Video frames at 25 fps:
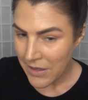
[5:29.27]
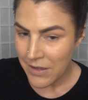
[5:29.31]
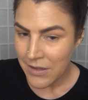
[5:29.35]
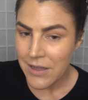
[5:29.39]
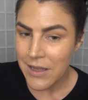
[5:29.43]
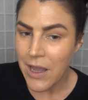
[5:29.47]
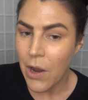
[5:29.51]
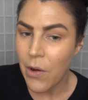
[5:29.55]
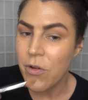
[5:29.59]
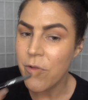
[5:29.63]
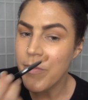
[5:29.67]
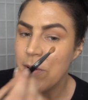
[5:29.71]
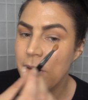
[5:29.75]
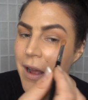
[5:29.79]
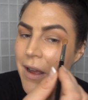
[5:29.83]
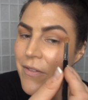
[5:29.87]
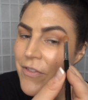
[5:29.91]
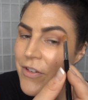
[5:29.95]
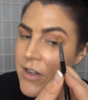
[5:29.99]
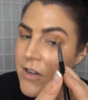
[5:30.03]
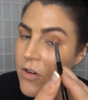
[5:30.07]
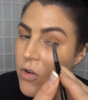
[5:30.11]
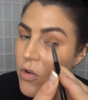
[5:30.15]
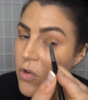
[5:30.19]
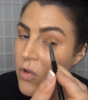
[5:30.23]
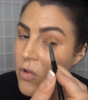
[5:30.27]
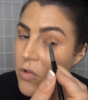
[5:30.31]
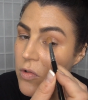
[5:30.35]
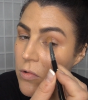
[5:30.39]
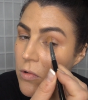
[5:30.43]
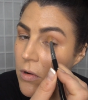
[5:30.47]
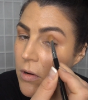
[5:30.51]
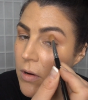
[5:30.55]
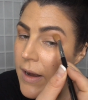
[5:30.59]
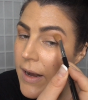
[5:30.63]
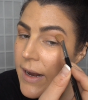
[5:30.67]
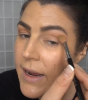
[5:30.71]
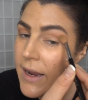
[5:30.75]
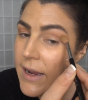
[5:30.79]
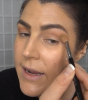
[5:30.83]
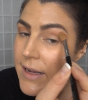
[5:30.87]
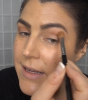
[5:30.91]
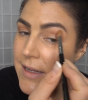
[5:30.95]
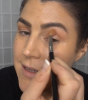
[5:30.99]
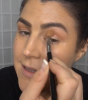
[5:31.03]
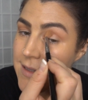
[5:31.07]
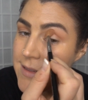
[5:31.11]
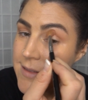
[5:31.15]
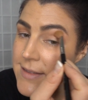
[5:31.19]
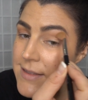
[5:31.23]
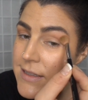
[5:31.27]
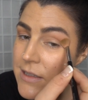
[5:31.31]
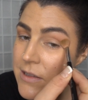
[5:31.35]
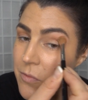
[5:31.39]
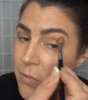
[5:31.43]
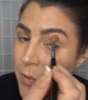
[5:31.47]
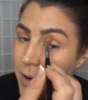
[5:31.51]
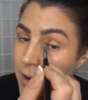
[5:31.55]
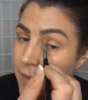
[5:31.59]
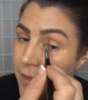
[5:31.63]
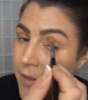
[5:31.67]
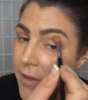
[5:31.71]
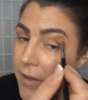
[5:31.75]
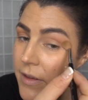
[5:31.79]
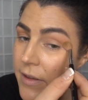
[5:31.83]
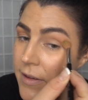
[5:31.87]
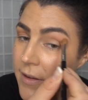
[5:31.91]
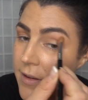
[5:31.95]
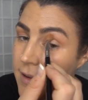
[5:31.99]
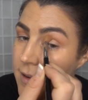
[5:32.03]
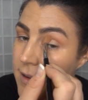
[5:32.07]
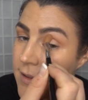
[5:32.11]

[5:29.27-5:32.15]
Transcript: yeah, we've been having crazy weather